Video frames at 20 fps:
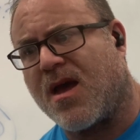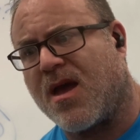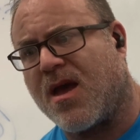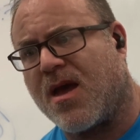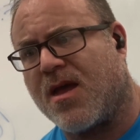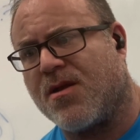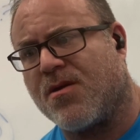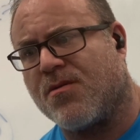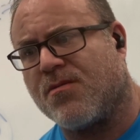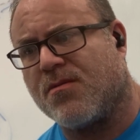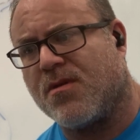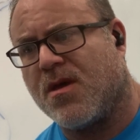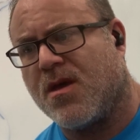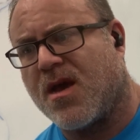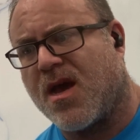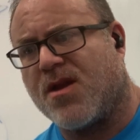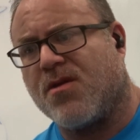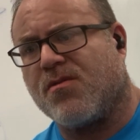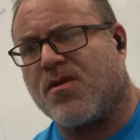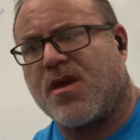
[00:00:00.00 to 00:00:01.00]

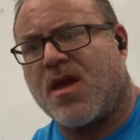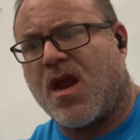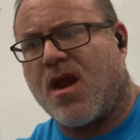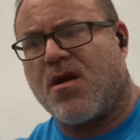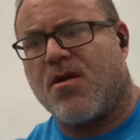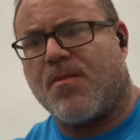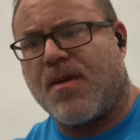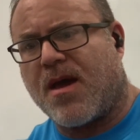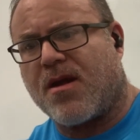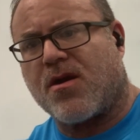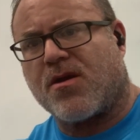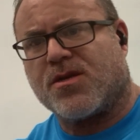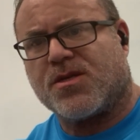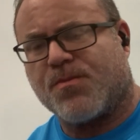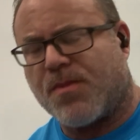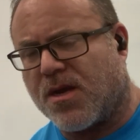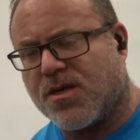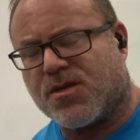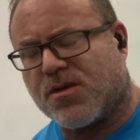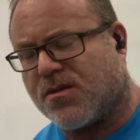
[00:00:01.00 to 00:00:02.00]
don't care about our
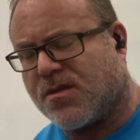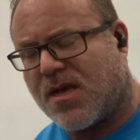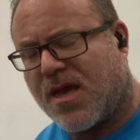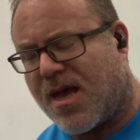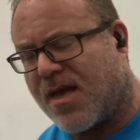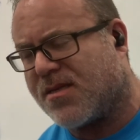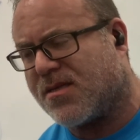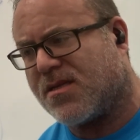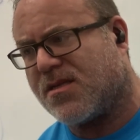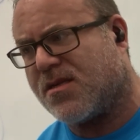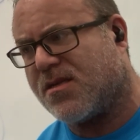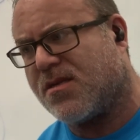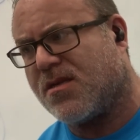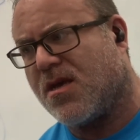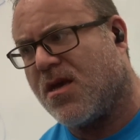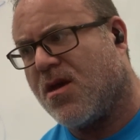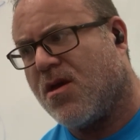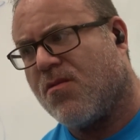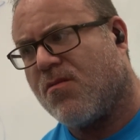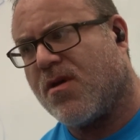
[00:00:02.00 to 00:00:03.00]
special tests
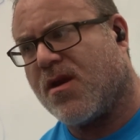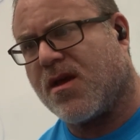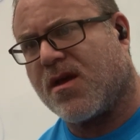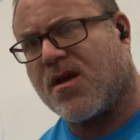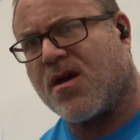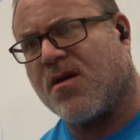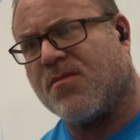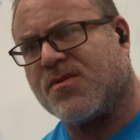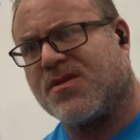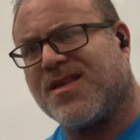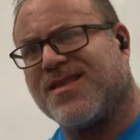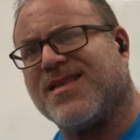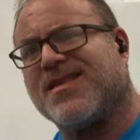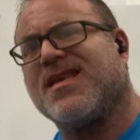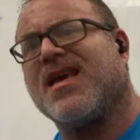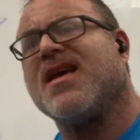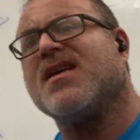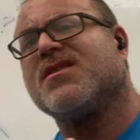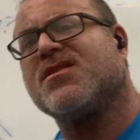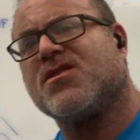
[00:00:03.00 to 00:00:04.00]
when it comes to this
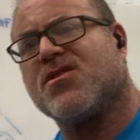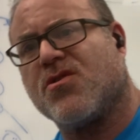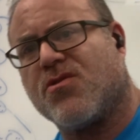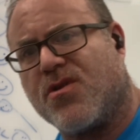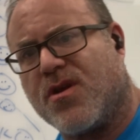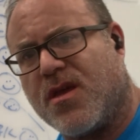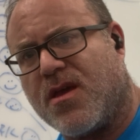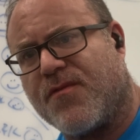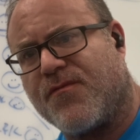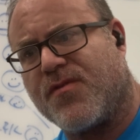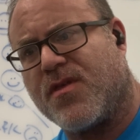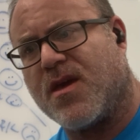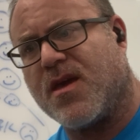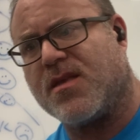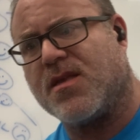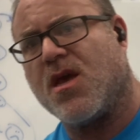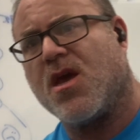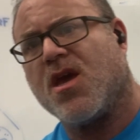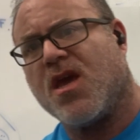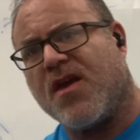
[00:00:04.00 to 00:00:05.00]
history of
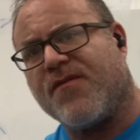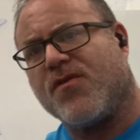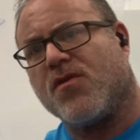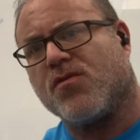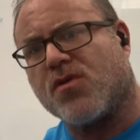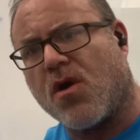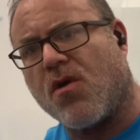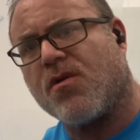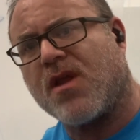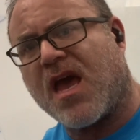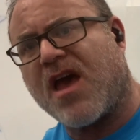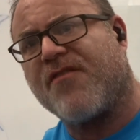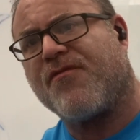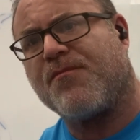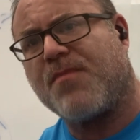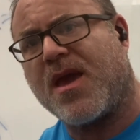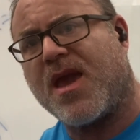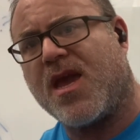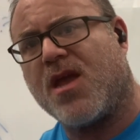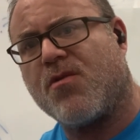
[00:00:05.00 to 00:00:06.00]
things. If you don't
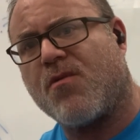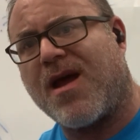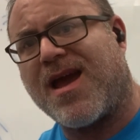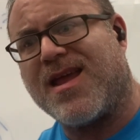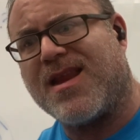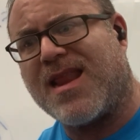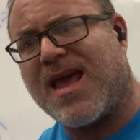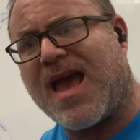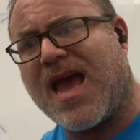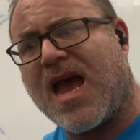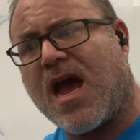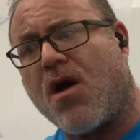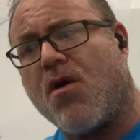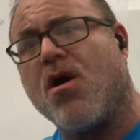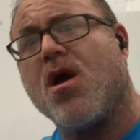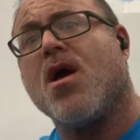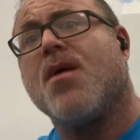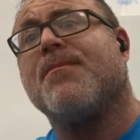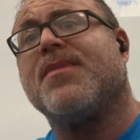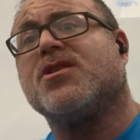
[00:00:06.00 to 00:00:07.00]
have pain right now,
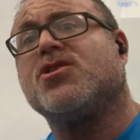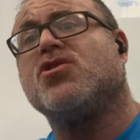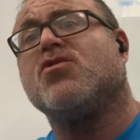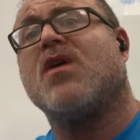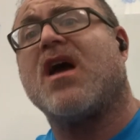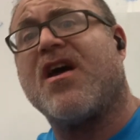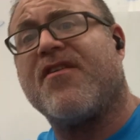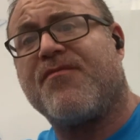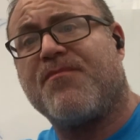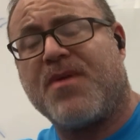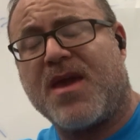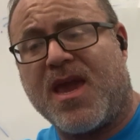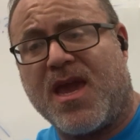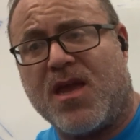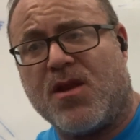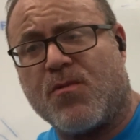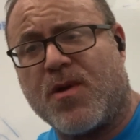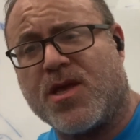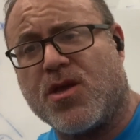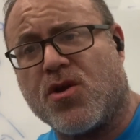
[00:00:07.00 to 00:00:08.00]
but you have
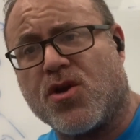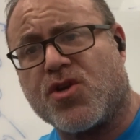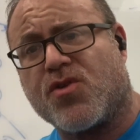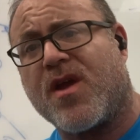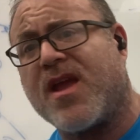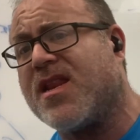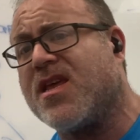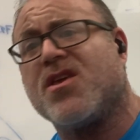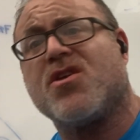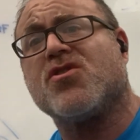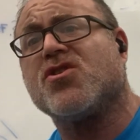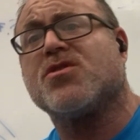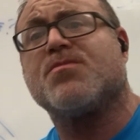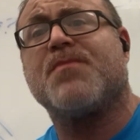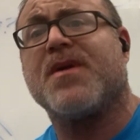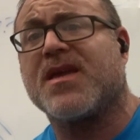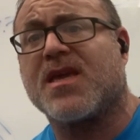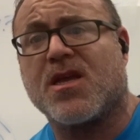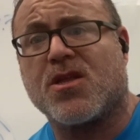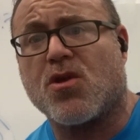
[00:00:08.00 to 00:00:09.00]
pain when you're training, you're just
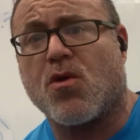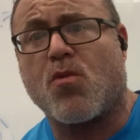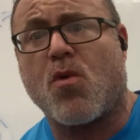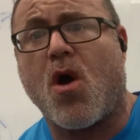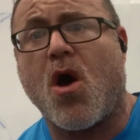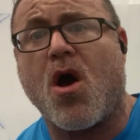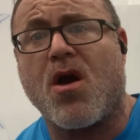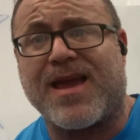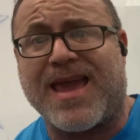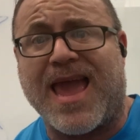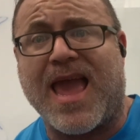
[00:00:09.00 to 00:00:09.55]
picking the wrong